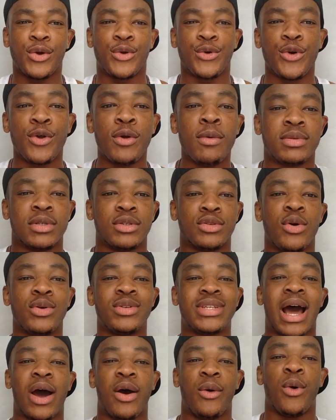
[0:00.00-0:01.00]
groups, there's
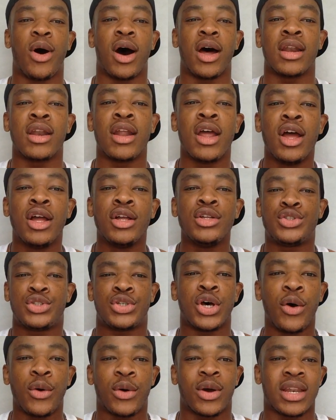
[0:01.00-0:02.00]
always that one
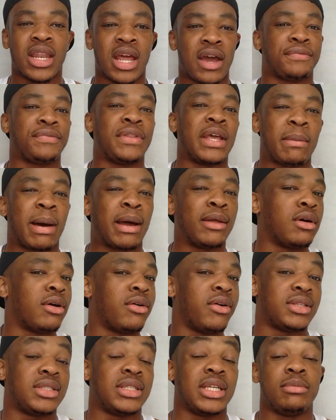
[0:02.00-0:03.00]
token ethnic
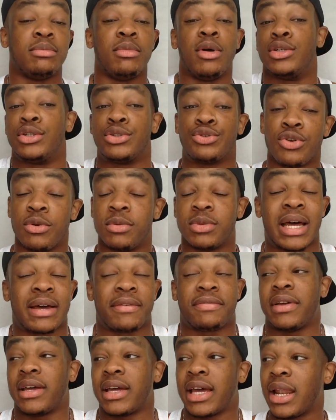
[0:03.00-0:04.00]
minority in most groups,
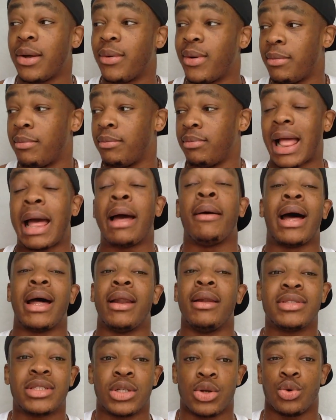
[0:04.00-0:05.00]
I think. Anyway,
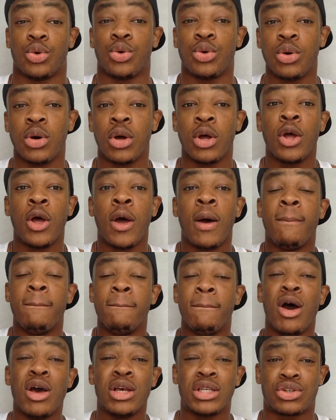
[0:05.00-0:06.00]
there's always
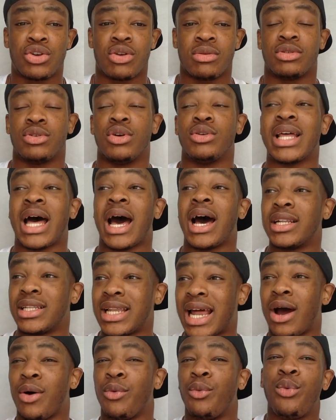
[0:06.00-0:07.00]

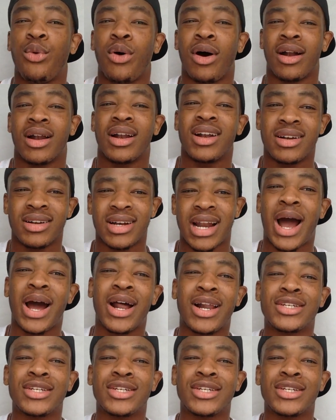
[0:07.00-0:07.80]
that one